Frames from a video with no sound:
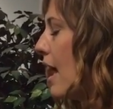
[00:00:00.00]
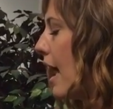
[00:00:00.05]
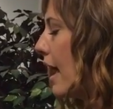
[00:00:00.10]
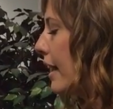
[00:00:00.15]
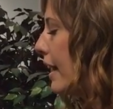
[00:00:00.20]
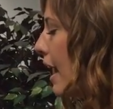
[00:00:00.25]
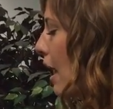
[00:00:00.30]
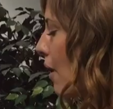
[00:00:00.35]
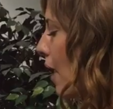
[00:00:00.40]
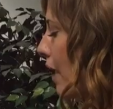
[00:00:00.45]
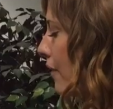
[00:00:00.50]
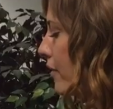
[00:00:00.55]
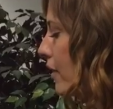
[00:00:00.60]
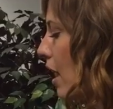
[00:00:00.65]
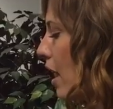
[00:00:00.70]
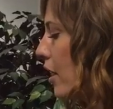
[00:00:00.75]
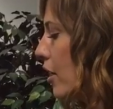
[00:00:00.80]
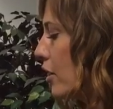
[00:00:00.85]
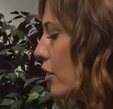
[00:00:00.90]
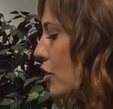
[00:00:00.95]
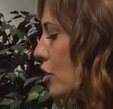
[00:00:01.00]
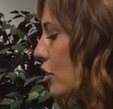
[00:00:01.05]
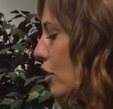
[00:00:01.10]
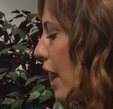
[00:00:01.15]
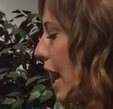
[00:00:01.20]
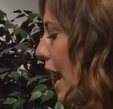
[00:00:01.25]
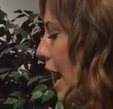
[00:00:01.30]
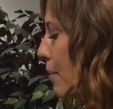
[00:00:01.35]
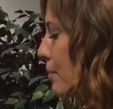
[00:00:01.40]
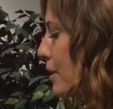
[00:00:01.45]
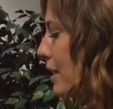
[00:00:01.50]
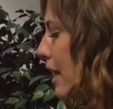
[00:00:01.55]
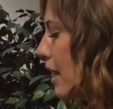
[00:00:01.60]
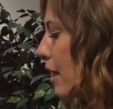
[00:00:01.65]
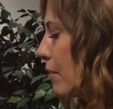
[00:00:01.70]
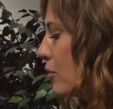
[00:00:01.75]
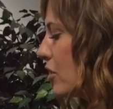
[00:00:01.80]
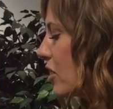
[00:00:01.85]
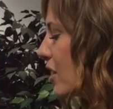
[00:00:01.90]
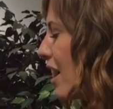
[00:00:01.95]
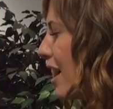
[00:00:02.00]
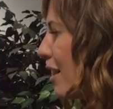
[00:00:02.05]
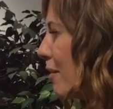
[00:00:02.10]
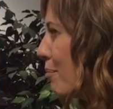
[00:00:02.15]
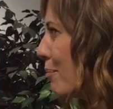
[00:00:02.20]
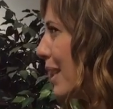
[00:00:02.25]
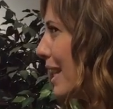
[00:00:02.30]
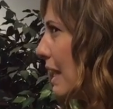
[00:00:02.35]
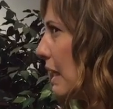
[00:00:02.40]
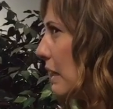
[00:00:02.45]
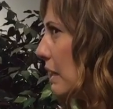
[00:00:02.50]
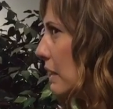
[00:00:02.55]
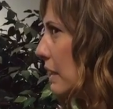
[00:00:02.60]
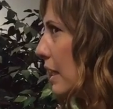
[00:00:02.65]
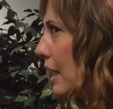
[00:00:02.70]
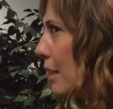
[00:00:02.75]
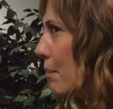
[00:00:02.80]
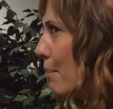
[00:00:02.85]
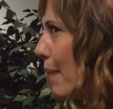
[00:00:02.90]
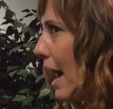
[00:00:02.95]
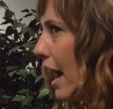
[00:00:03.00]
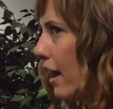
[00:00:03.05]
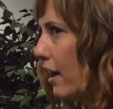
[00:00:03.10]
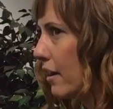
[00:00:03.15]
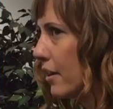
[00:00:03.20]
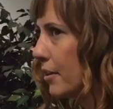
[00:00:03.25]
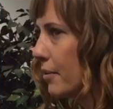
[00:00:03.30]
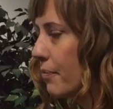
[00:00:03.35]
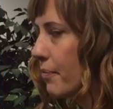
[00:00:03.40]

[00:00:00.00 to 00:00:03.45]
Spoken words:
And now I've got her traps, and I'm just kind of peeling them back.